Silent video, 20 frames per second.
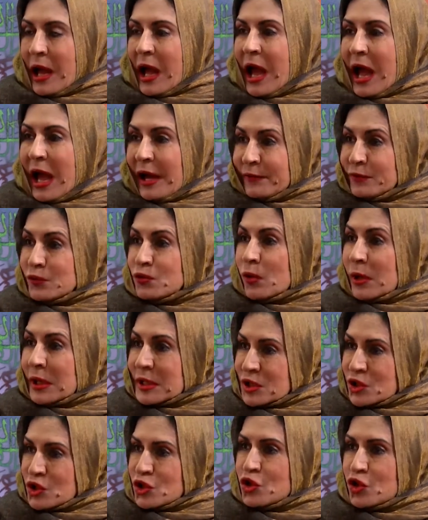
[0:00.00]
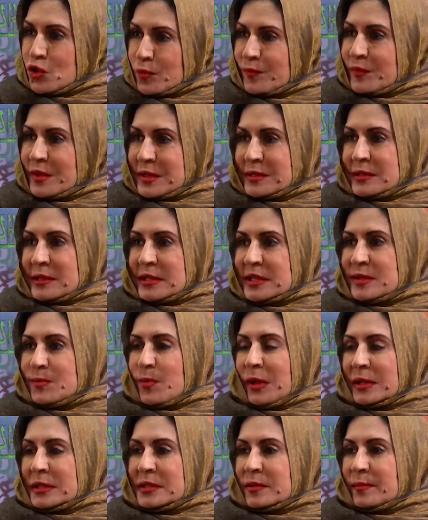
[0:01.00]
have to assume this
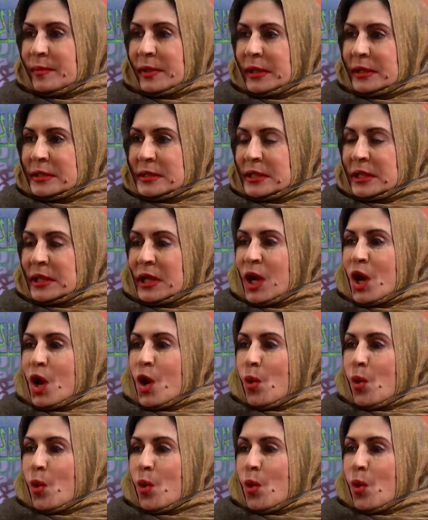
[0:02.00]
responsibility.